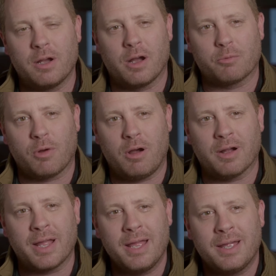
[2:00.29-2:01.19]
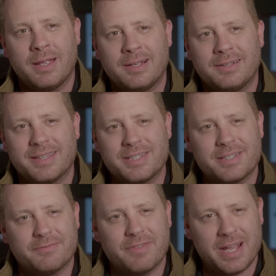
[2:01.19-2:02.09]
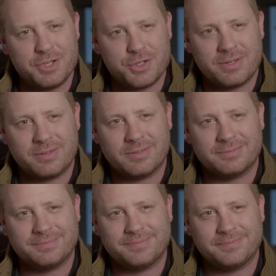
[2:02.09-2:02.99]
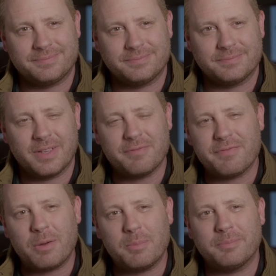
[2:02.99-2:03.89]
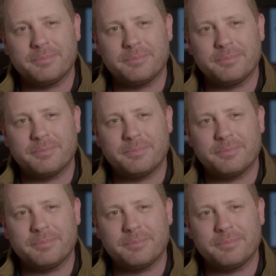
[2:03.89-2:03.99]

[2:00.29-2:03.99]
gone wrong. This invasion, it felt